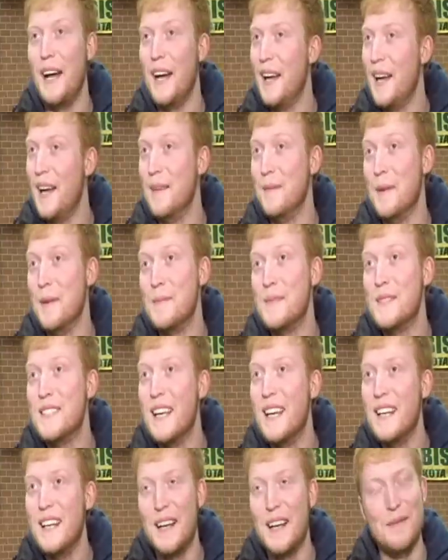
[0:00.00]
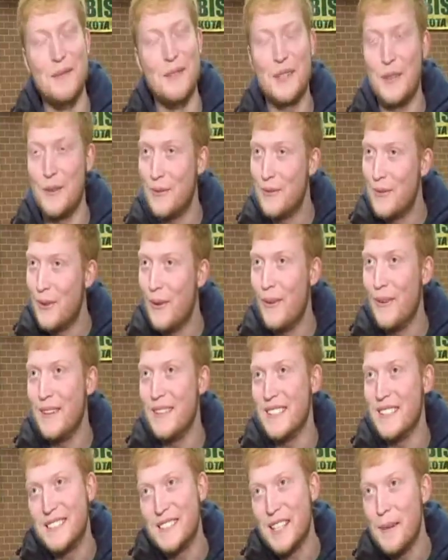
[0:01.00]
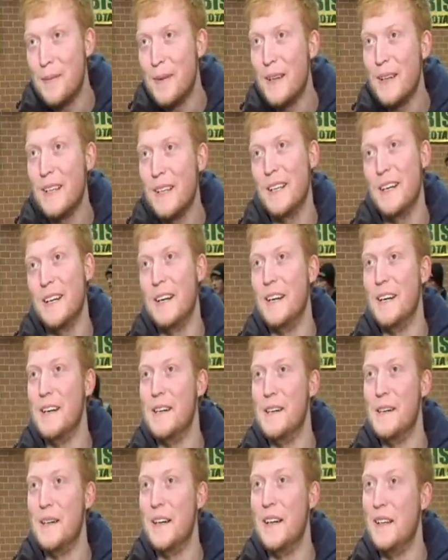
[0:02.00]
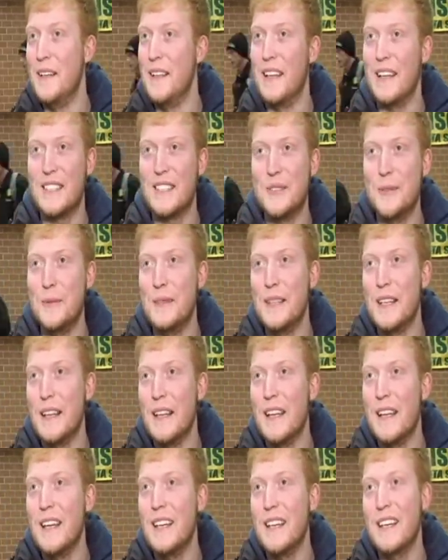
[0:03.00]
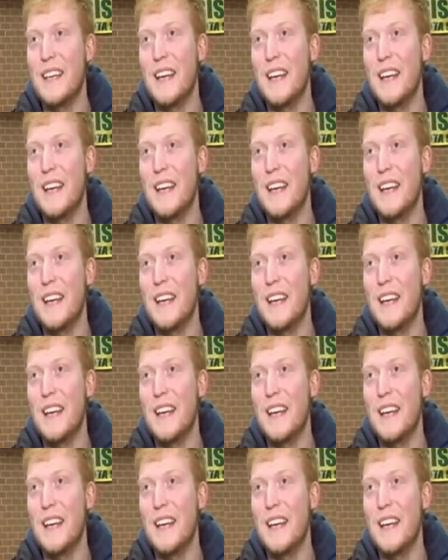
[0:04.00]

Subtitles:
I'm upset. I'm looking forward to summer. I like swimming in the lake,